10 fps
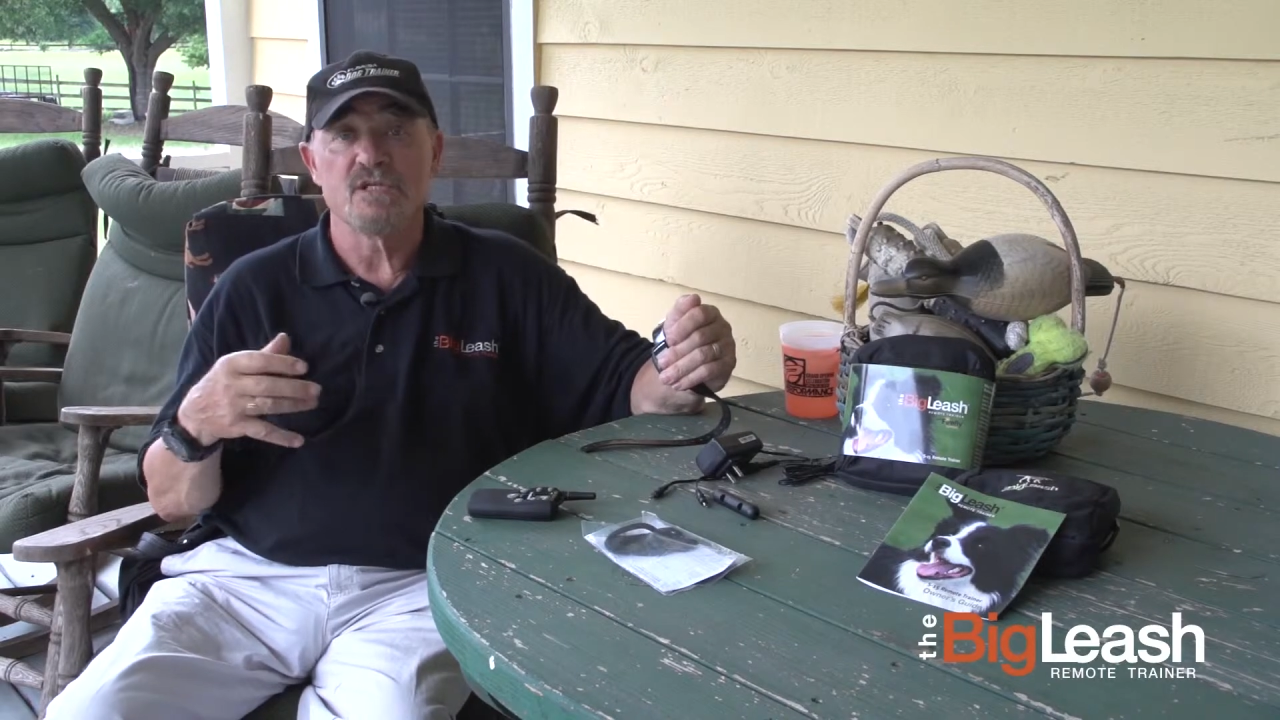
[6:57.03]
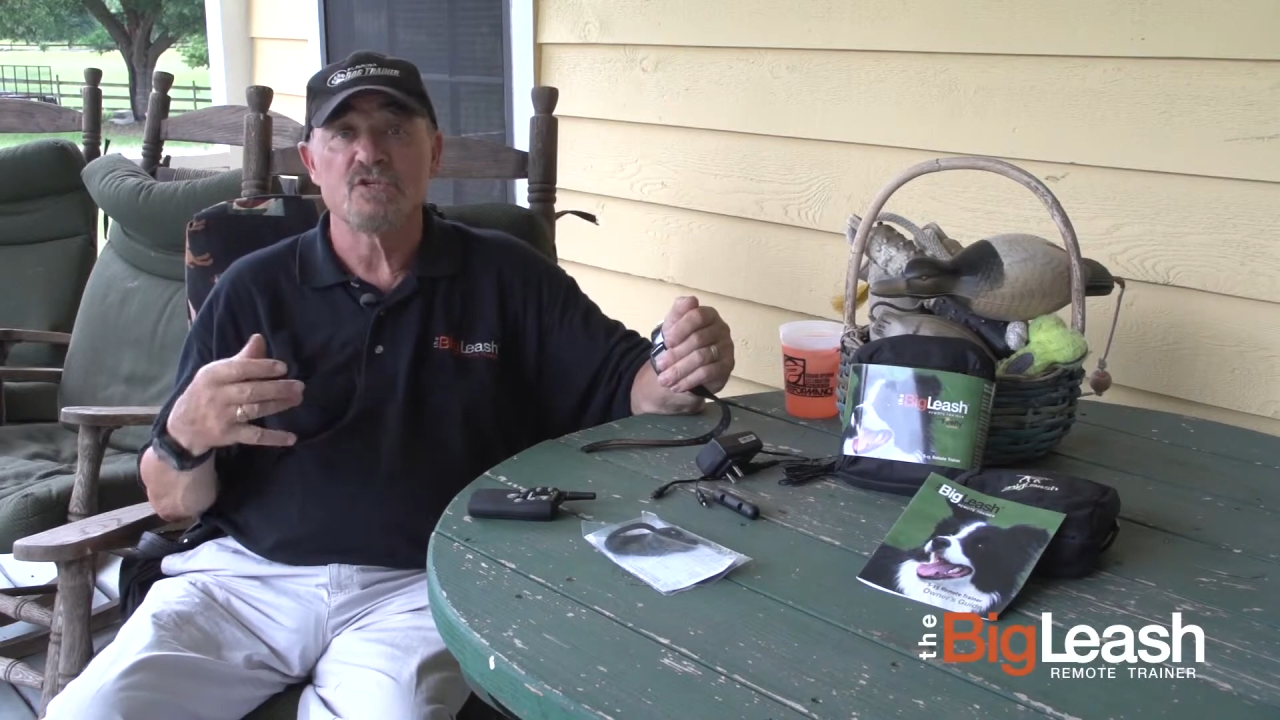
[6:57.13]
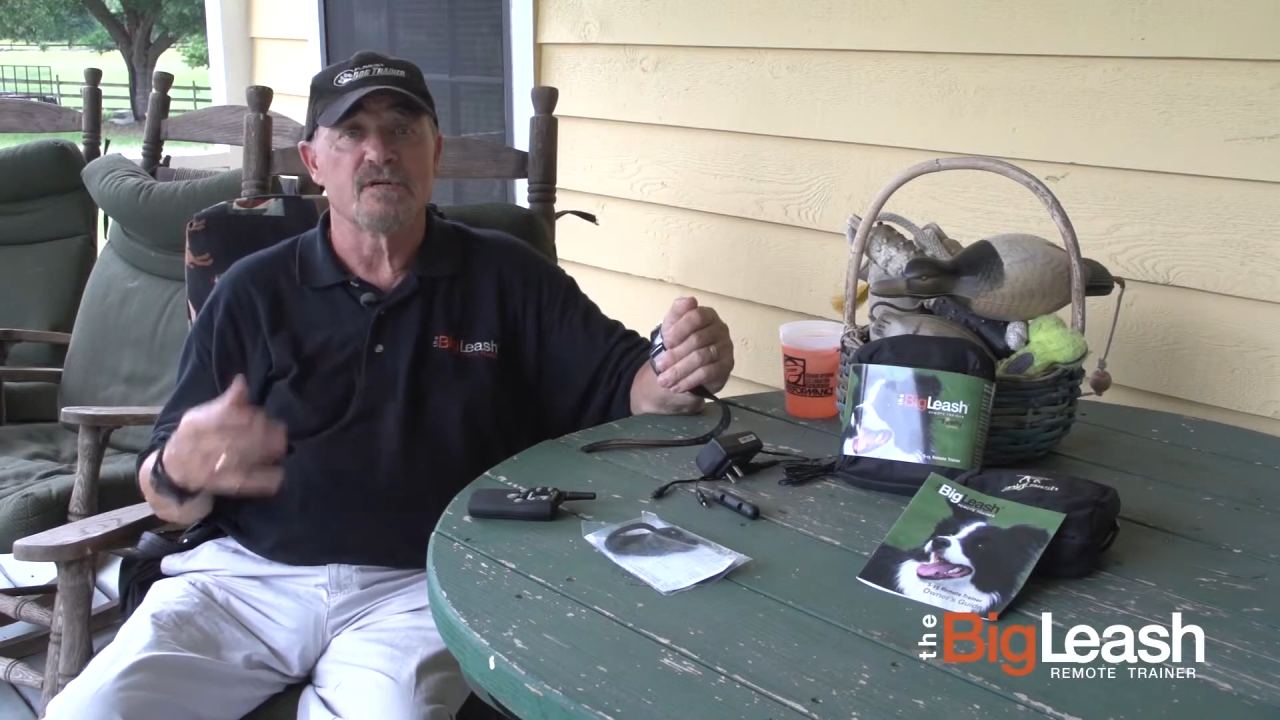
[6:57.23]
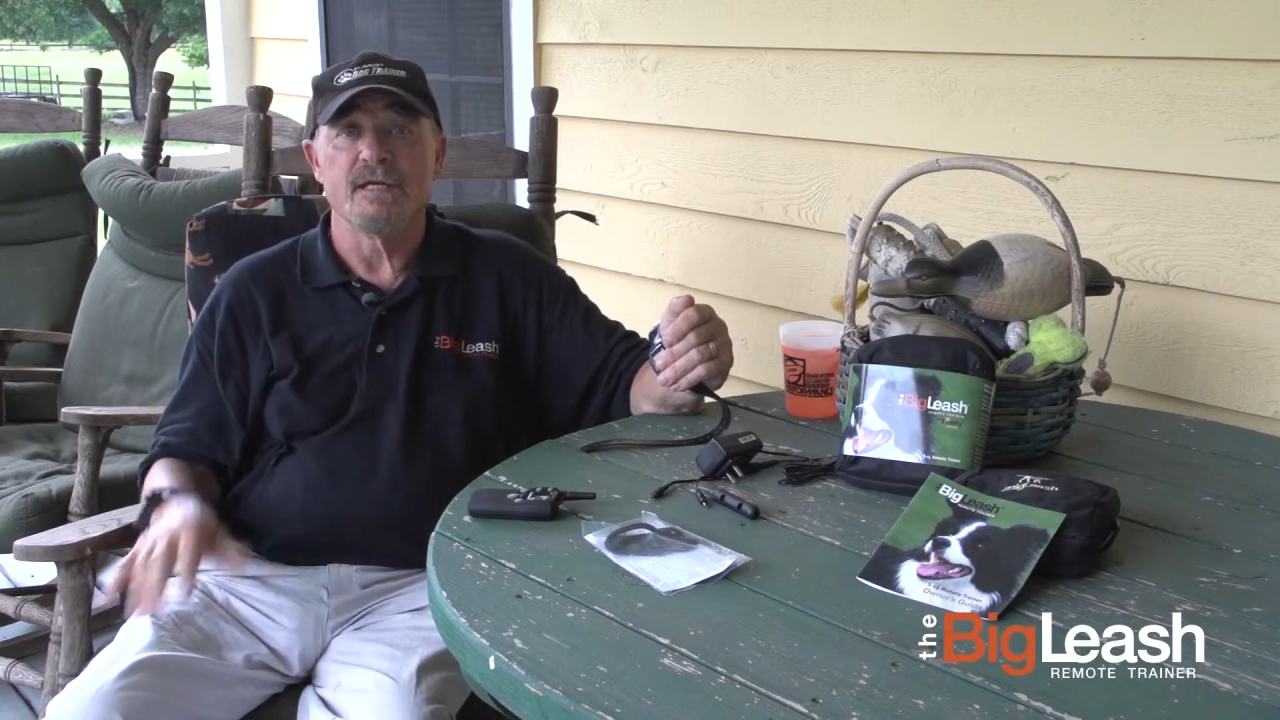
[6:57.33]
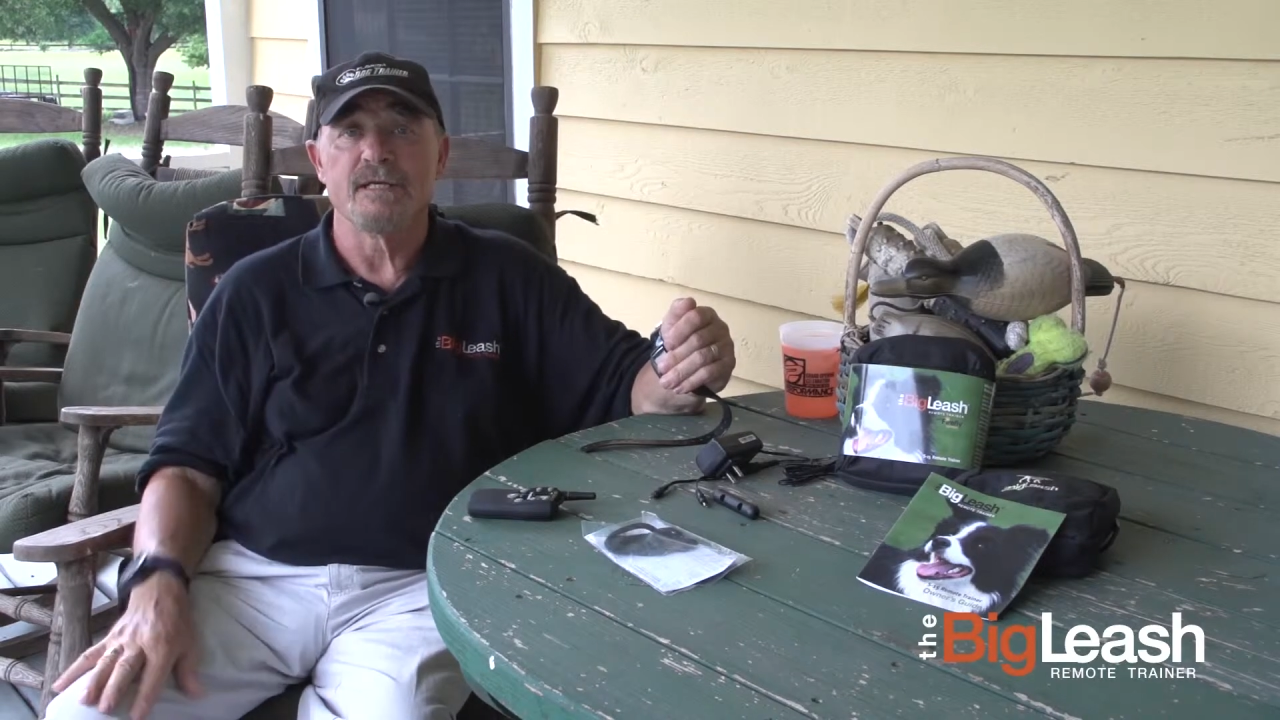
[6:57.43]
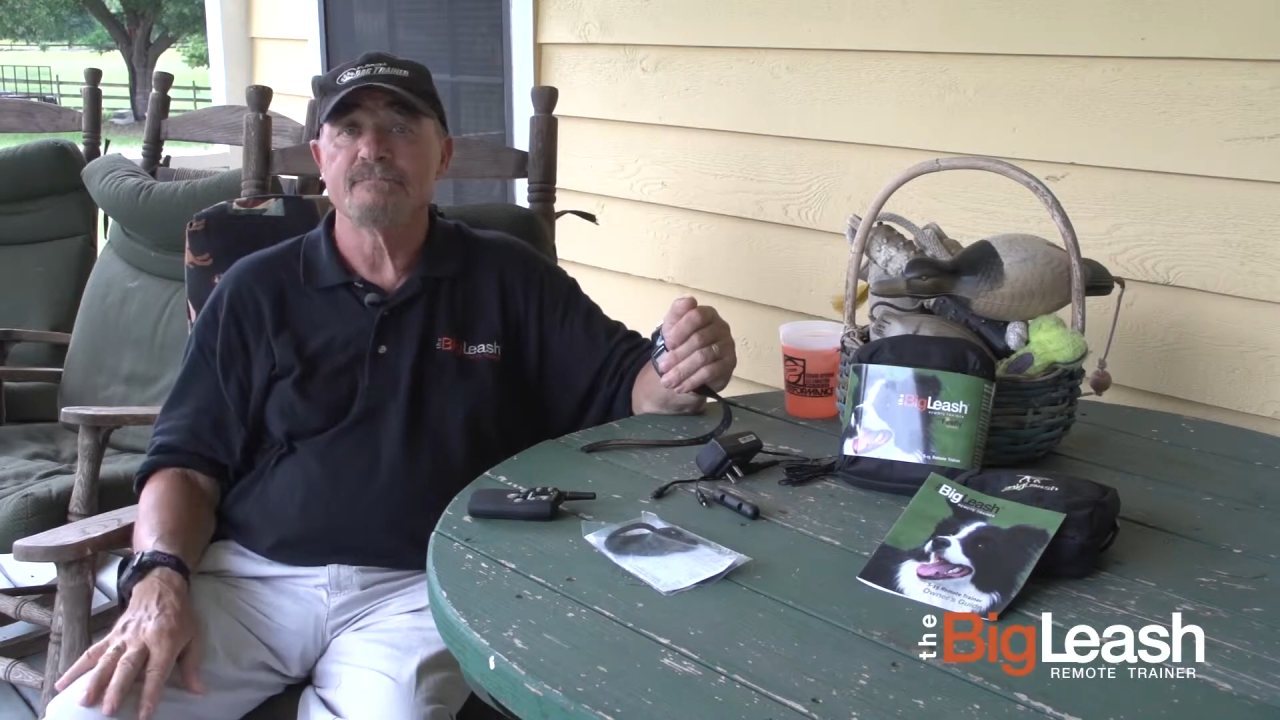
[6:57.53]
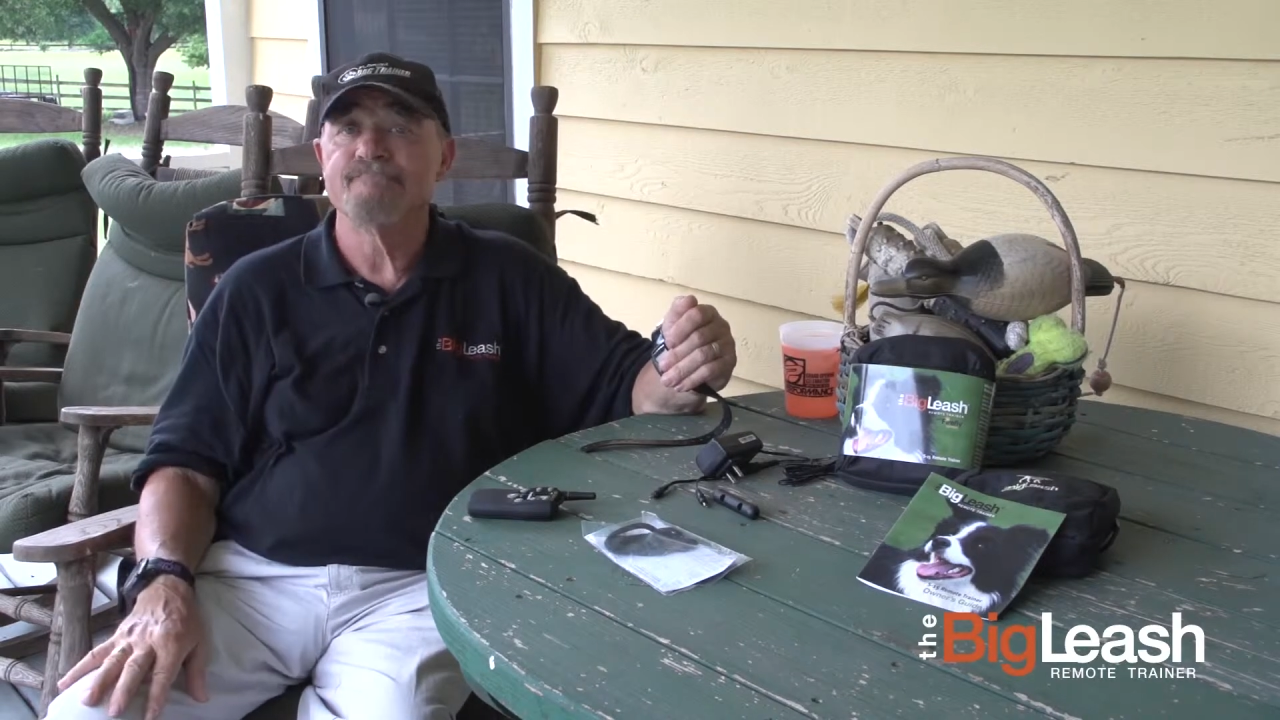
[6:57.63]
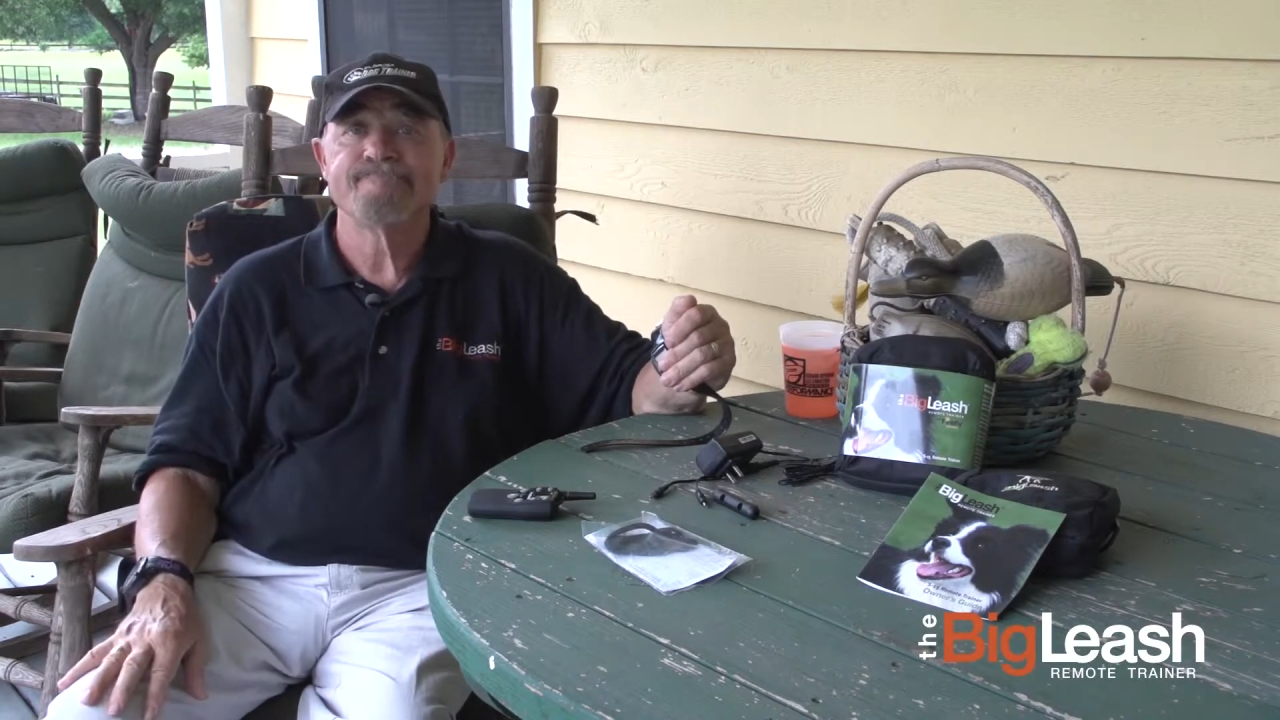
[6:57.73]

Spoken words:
his training.